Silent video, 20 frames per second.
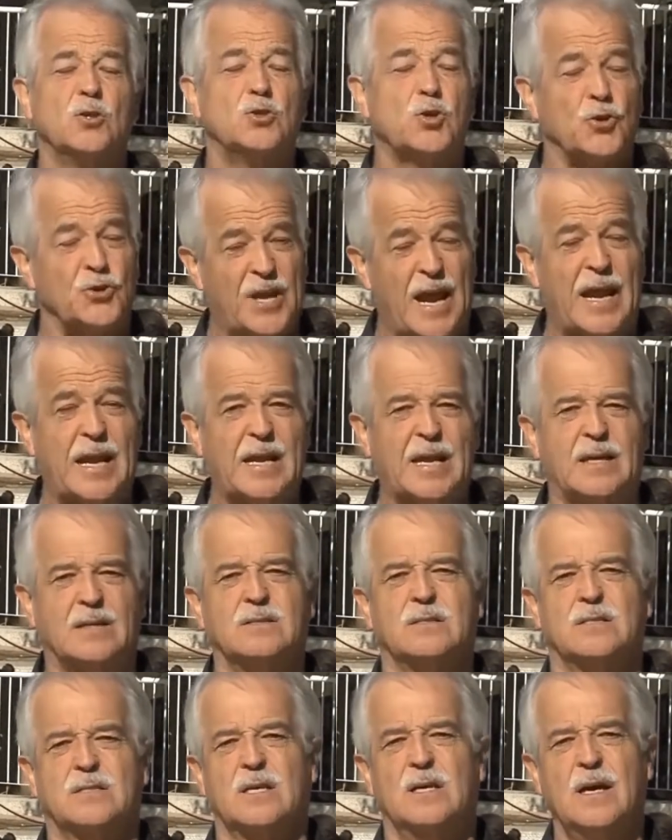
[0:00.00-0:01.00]
the
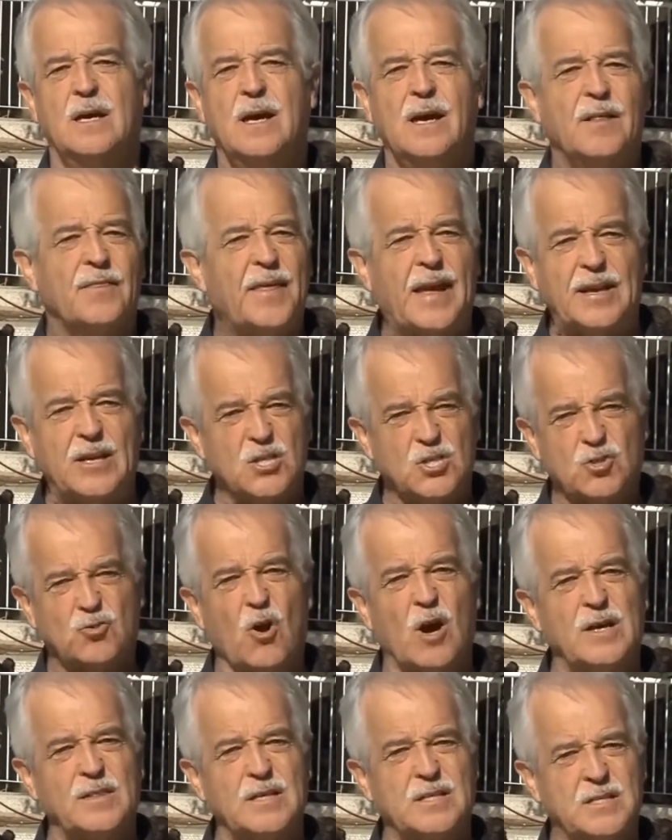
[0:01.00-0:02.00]
Jordanians. They
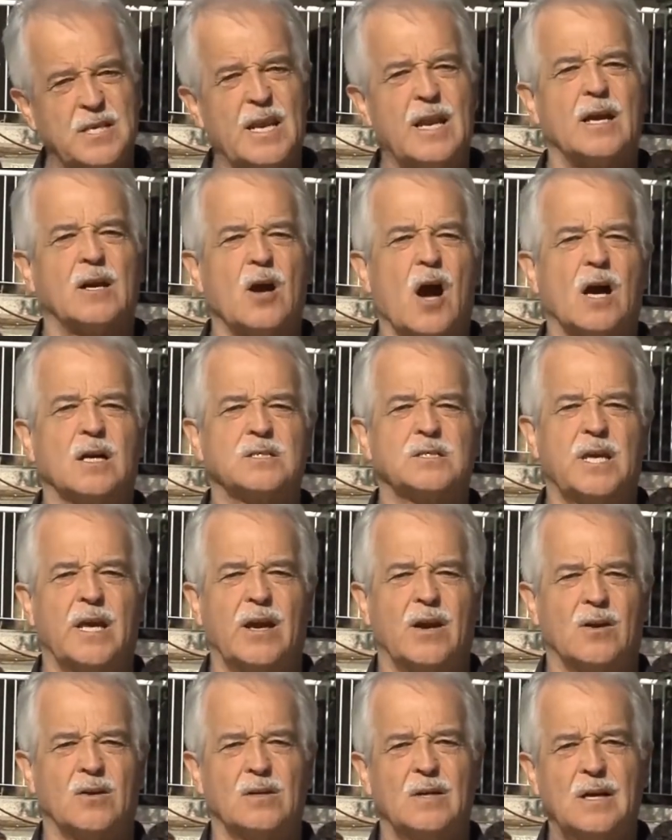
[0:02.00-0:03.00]
destroyed the synagogues
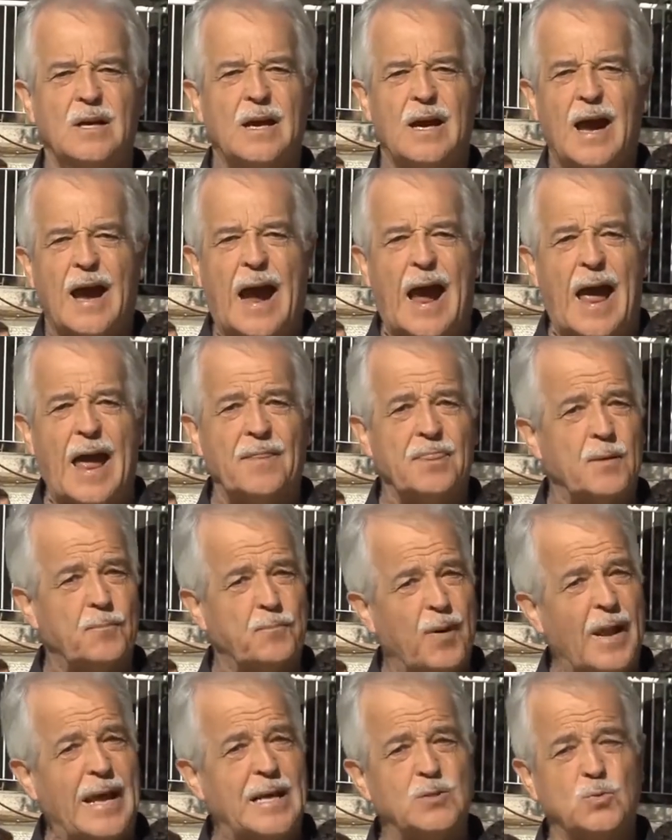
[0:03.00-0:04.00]
here, and the
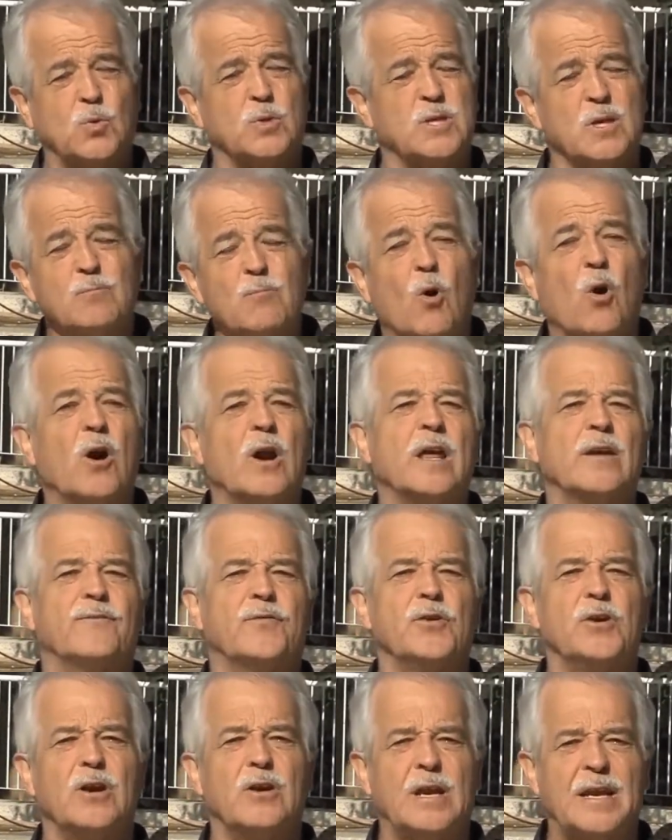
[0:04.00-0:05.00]
place was in mourning
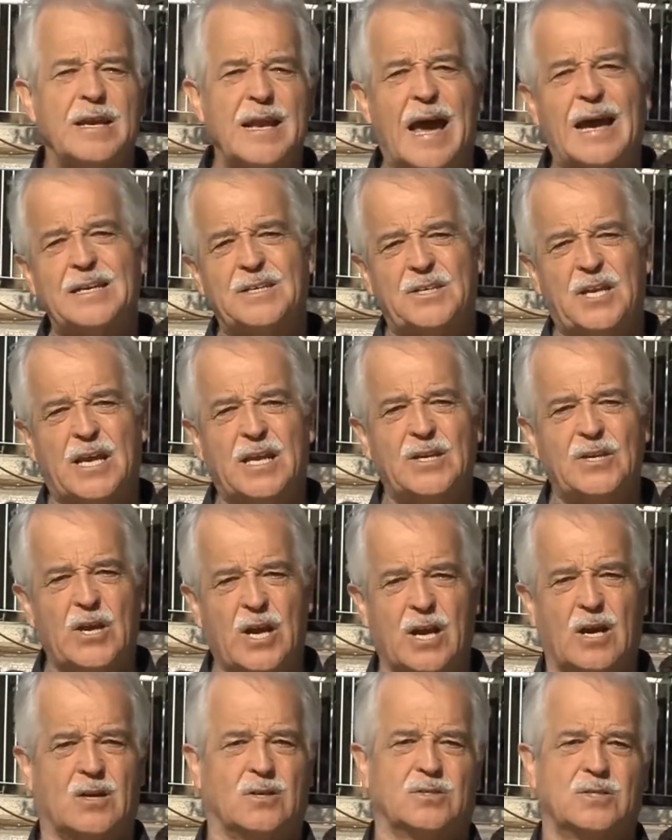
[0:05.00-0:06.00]
for nearly 19
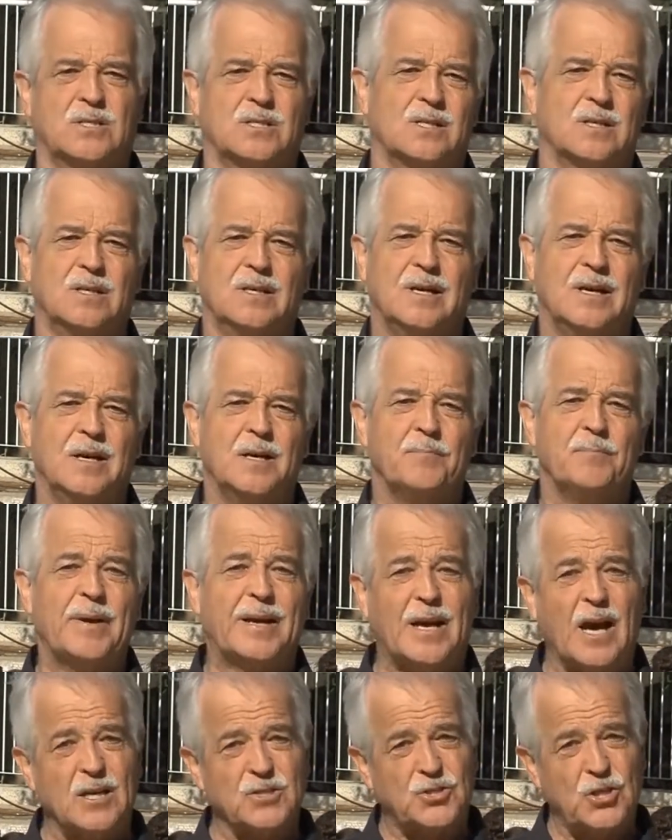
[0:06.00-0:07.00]
years
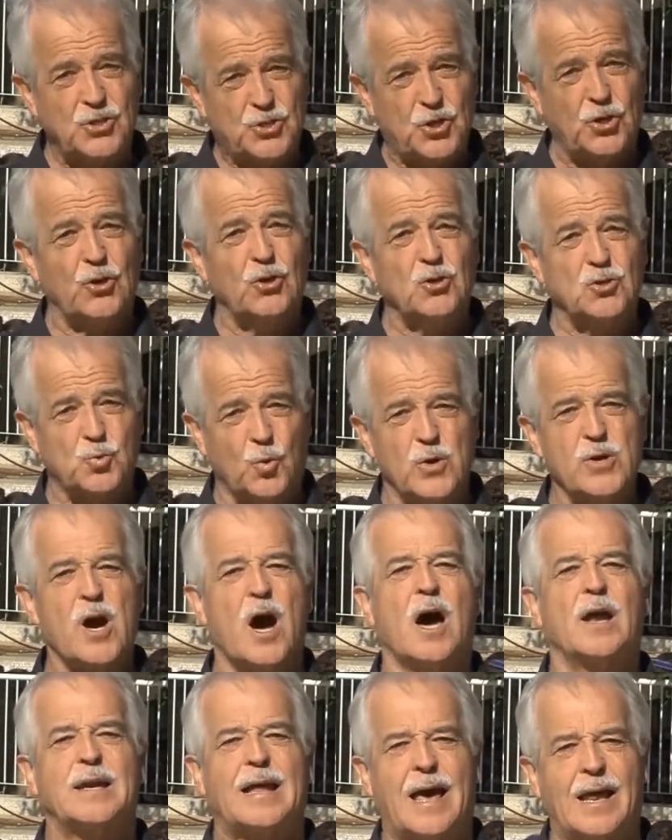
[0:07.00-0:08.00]
because the Jews were
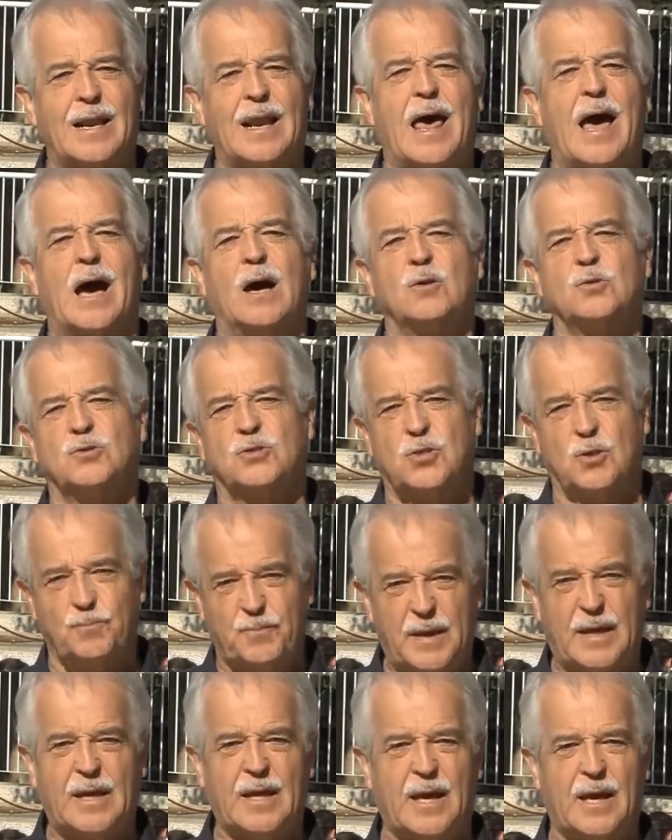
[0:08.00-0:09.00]
not allowed to
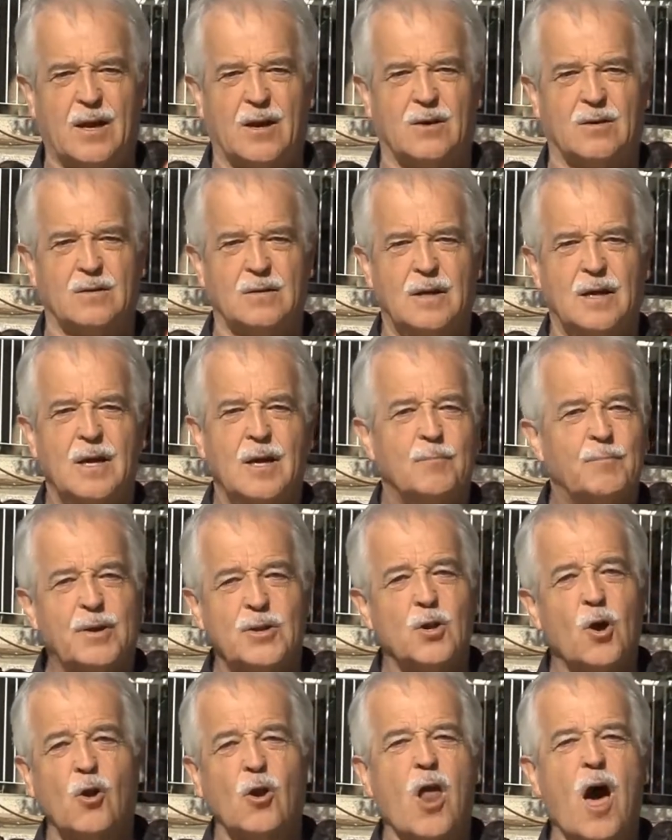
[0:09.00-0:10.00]
be here.
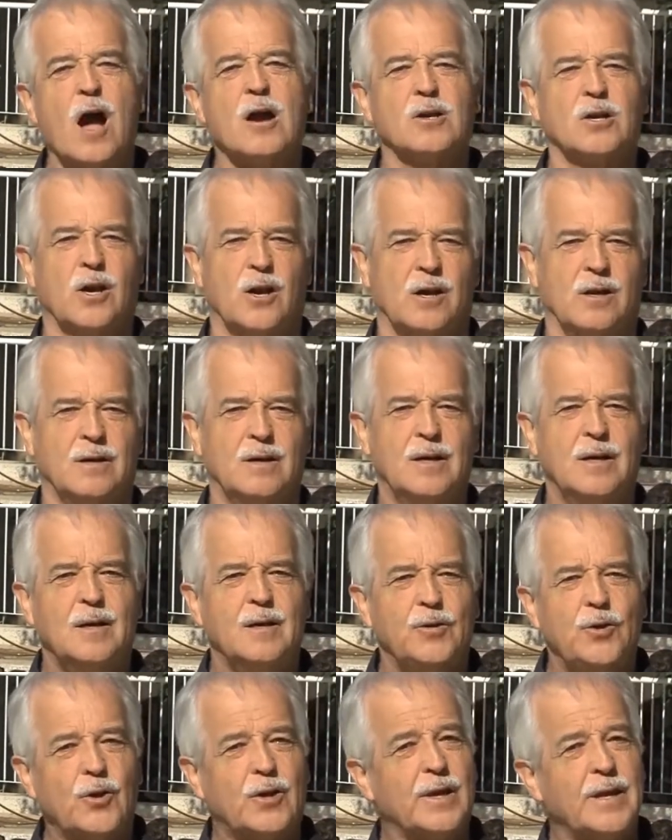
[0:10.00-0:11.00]
But no longer.
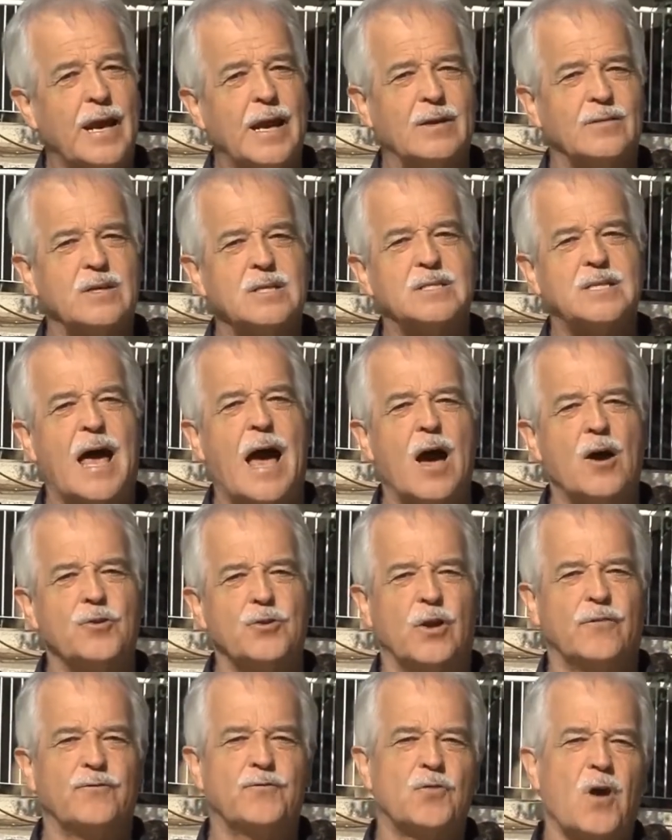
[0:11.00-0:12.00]
You can hear the
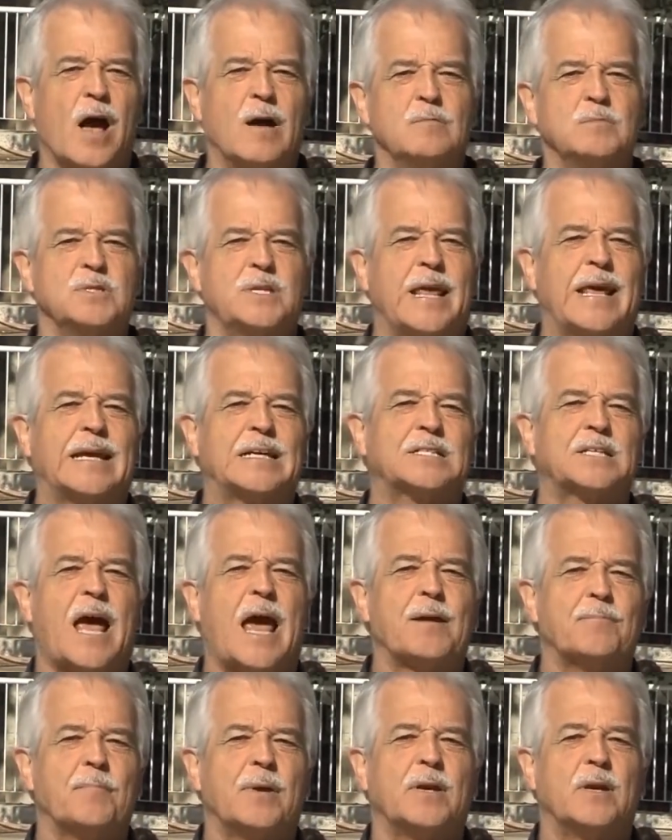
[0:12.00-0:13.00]
sound of drums, the
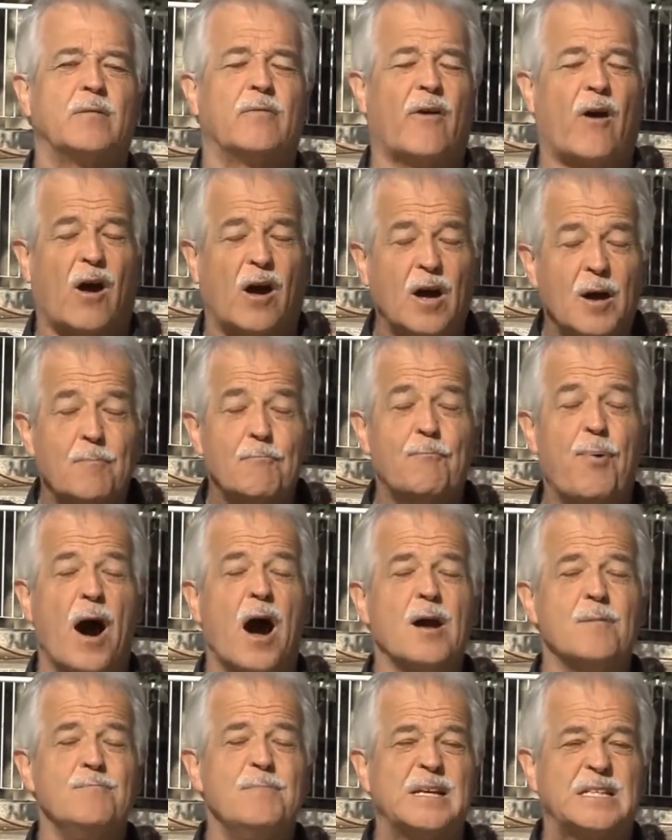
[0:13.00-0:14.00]
excitement of a
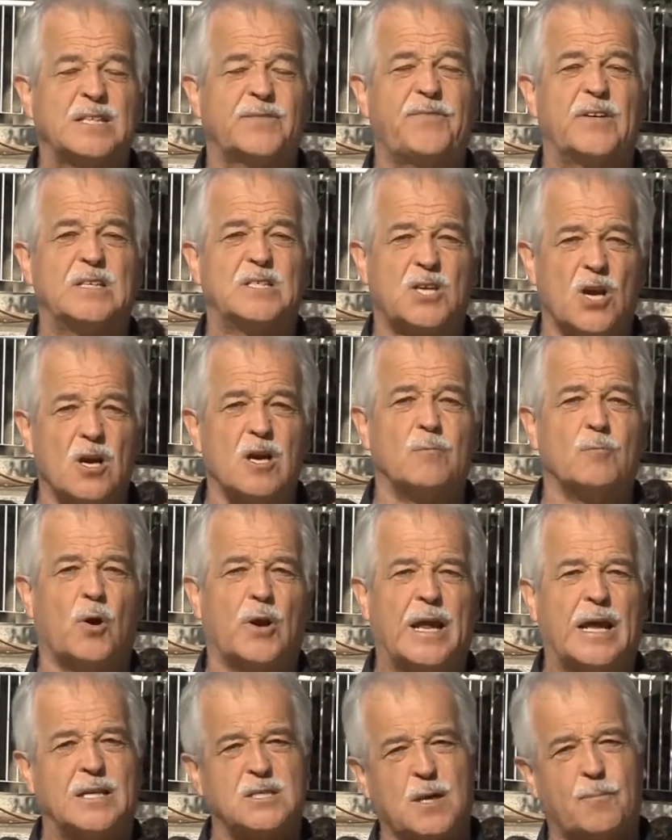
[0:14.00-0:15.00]
bar mitzvah
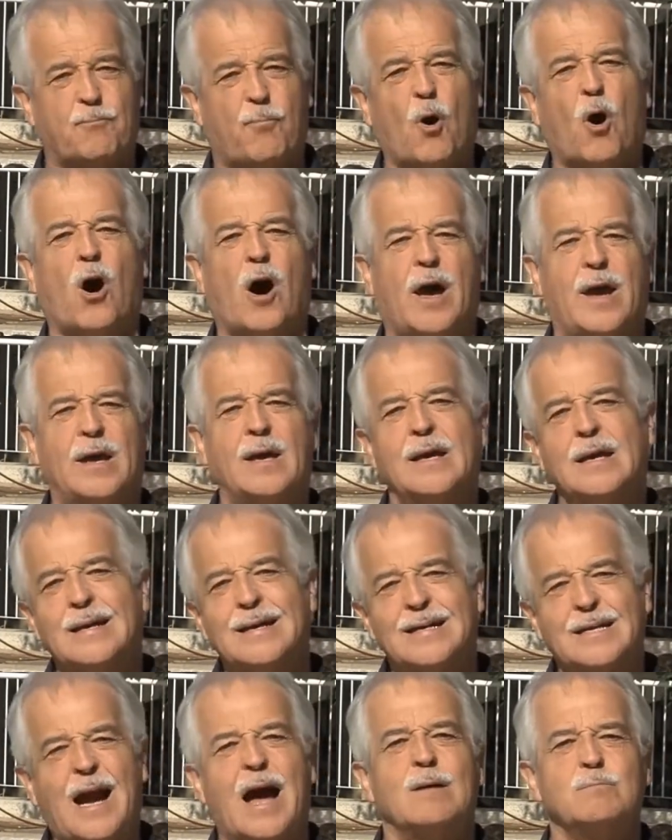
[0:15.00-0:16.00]
ceremony as a boy
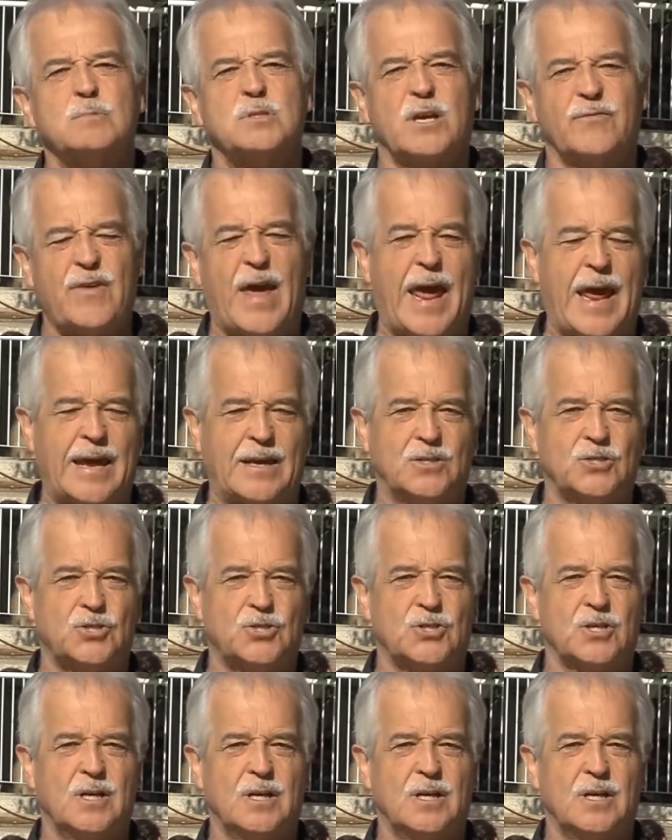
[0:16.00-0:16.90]
comes of age.